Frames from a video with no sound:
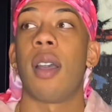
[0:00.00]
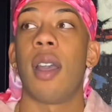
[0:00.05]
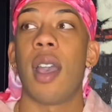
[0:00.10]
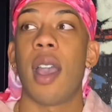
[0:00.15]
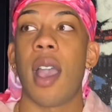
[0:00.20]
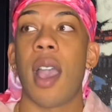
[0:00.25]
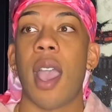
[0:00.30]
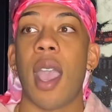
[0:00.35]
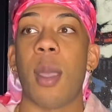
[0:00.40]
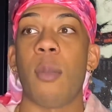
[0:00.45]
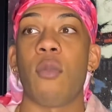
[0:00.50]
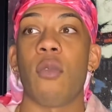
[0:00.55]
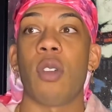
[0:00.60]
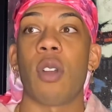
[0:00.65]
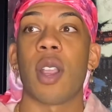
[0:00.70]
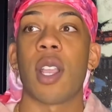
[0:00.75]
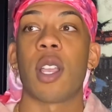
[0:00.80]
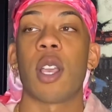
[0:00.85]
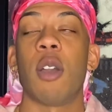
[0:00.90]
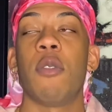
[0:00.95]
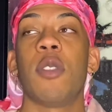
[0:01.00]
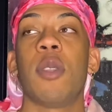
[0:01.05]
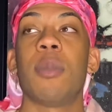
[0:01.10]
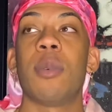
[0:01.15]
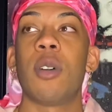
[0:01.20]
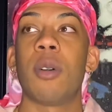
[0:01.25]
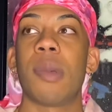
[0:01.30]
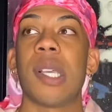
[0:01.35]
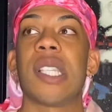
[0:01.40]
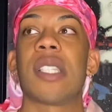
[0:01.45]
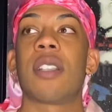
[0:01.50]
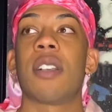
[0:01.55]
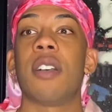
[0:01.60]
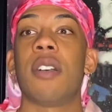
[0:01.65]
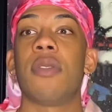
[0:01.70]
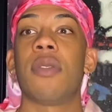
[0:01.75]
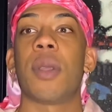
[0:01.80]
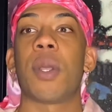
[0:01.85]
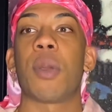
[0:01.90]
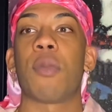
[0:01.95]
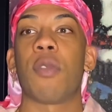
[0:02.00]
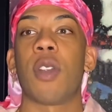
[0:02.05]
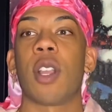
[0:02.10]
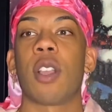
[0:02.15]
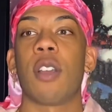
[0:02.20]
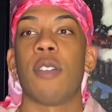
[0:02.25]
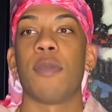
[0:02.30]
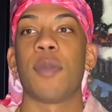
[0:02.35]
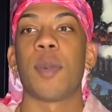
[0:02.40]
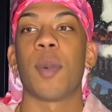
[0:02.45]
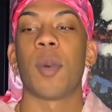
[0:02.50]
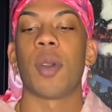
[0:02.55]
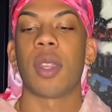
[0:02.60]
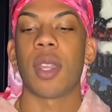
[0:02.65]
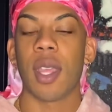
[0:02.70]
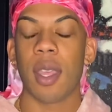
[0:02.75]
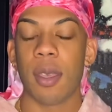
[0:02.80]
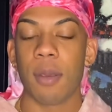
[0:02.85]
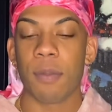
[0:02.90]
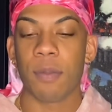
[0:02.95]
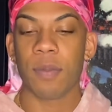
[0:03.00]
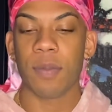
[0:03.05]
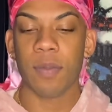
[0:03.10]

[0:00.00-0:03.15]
I'm very comfortable with myself and I'm very comfortable with him.